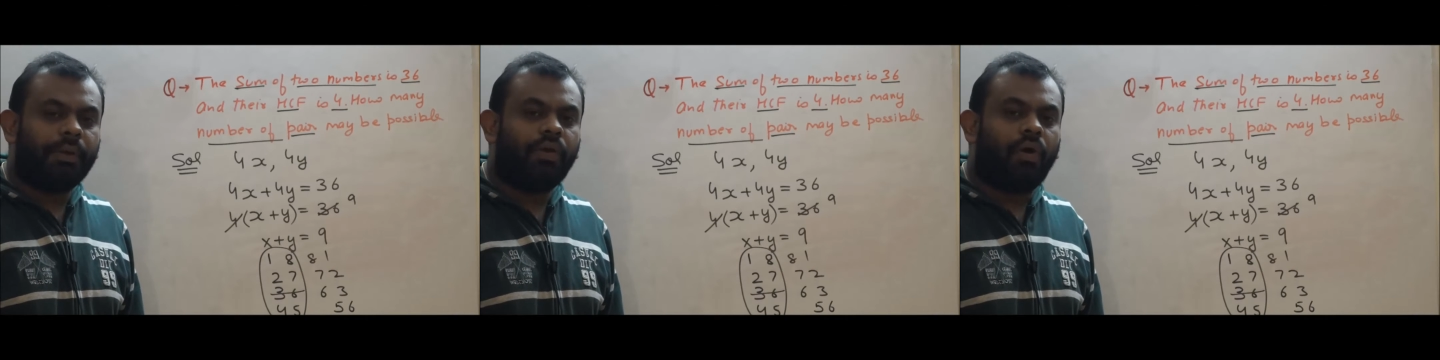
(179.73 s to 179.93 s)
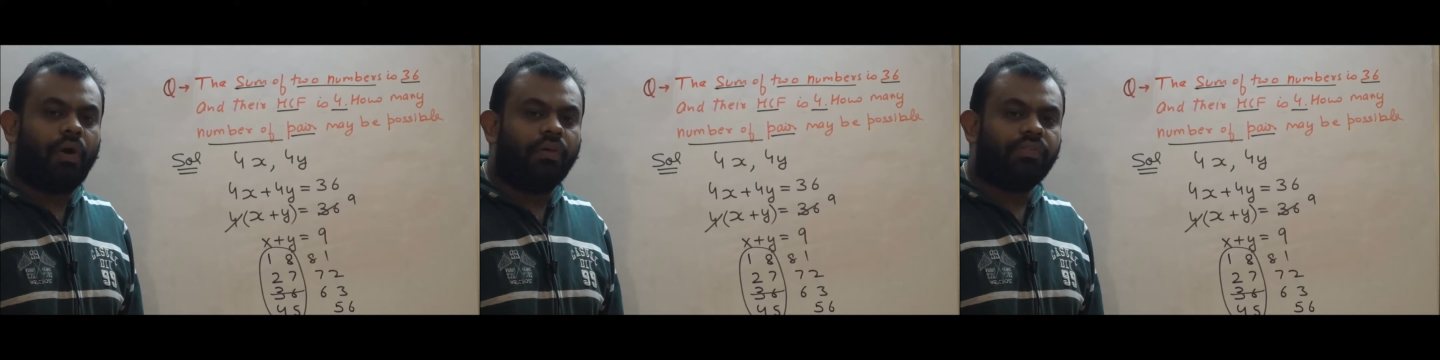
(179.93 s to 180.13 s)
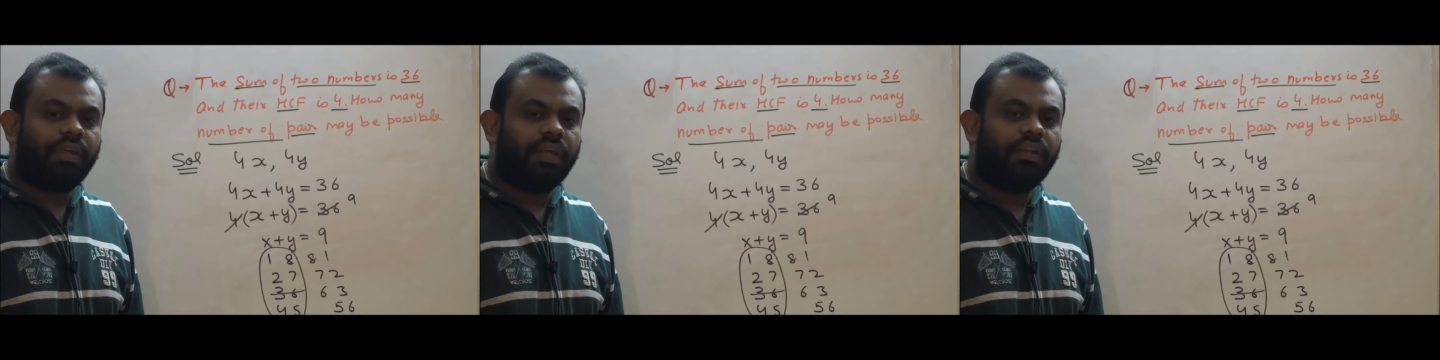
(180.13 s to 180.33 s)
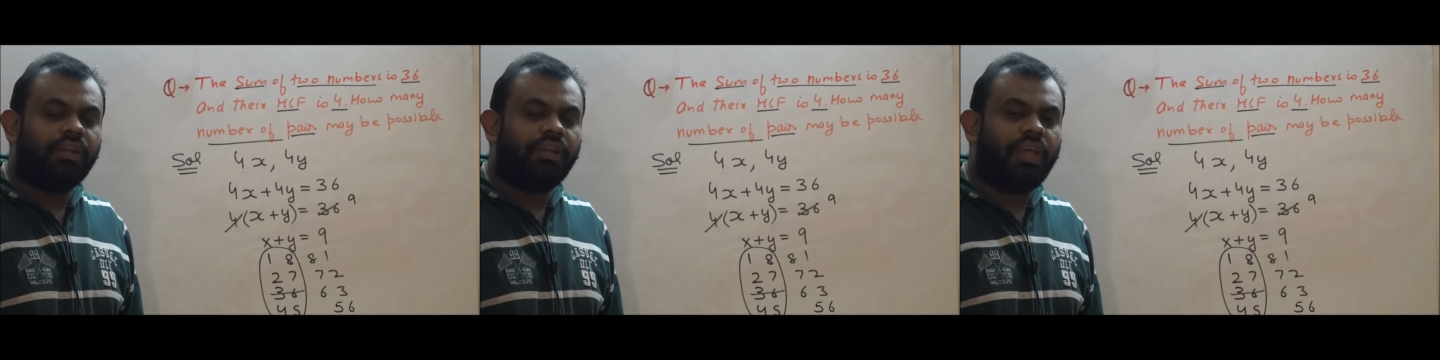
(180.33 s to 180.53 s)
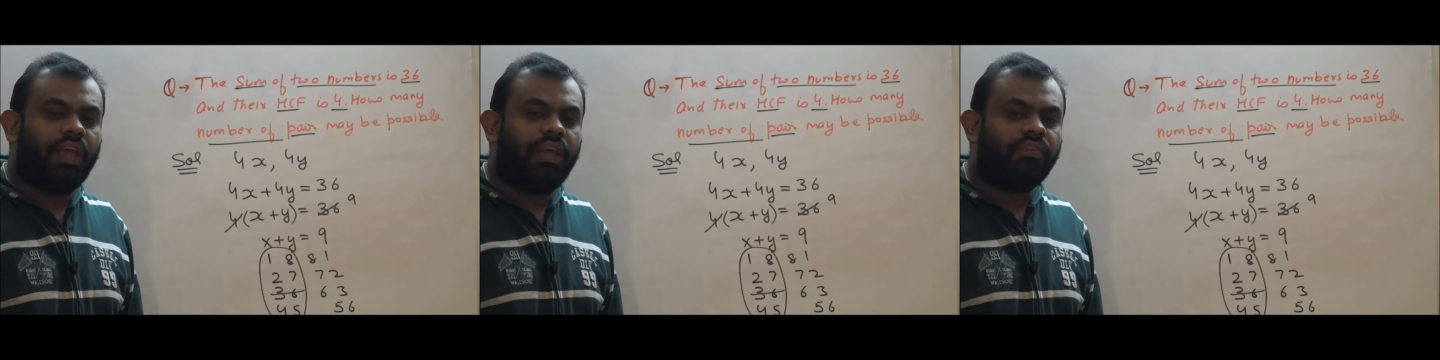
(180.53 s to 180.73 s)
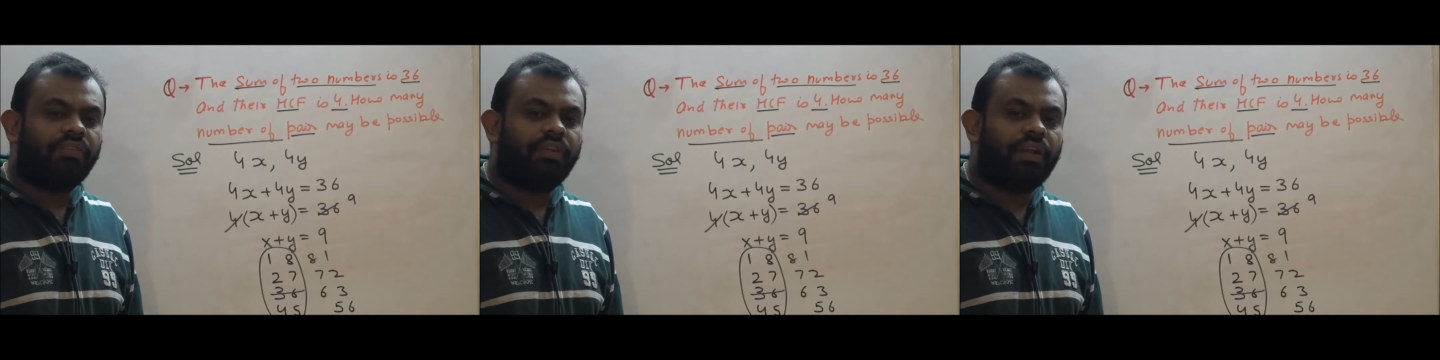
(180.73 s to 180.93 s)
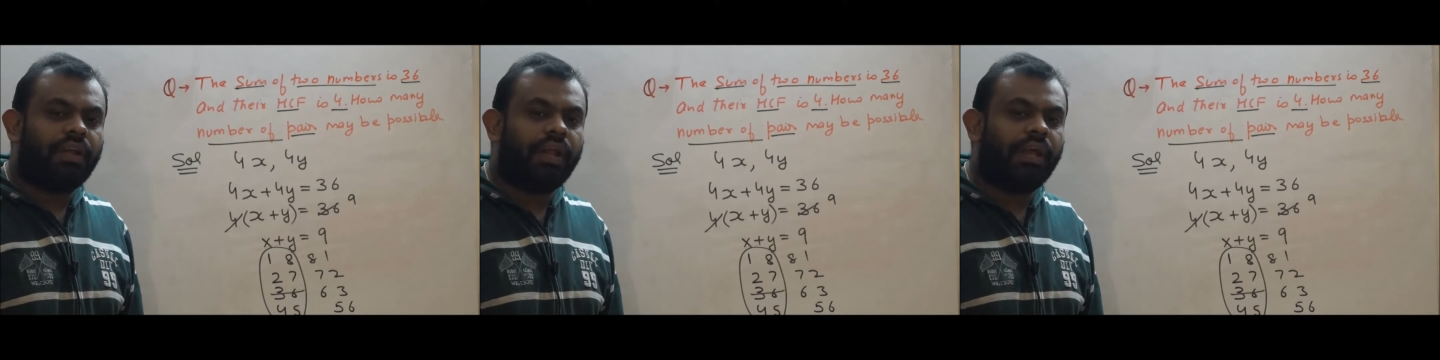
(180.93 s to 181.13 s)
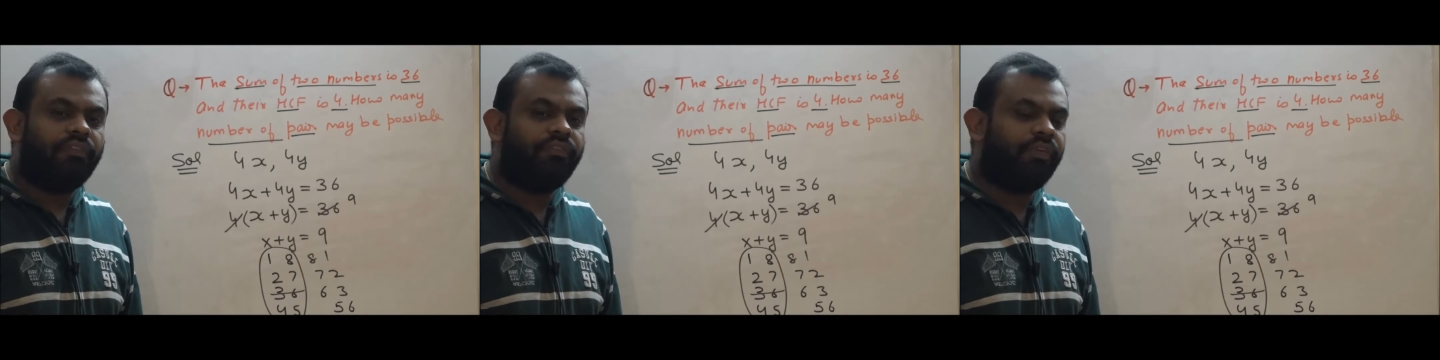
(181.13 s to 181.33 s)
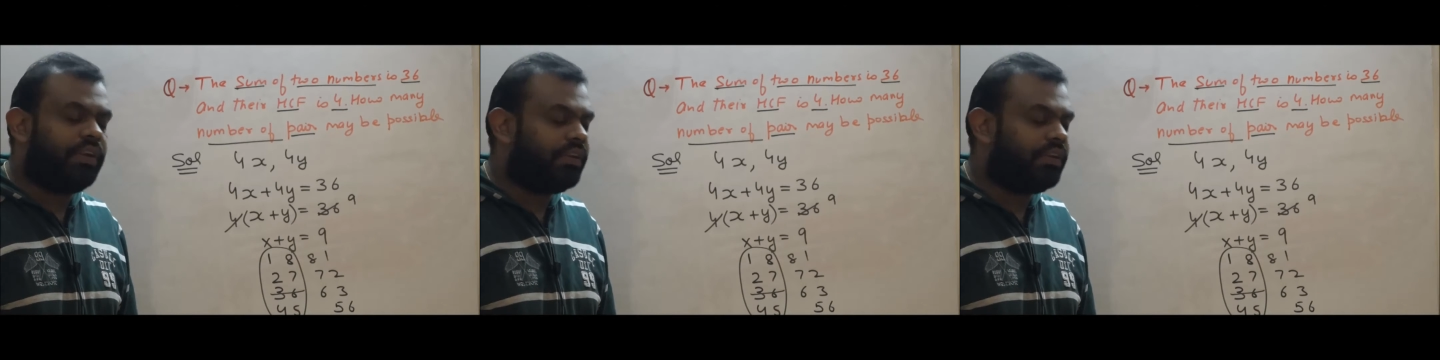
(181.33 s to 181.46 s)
because in case, like for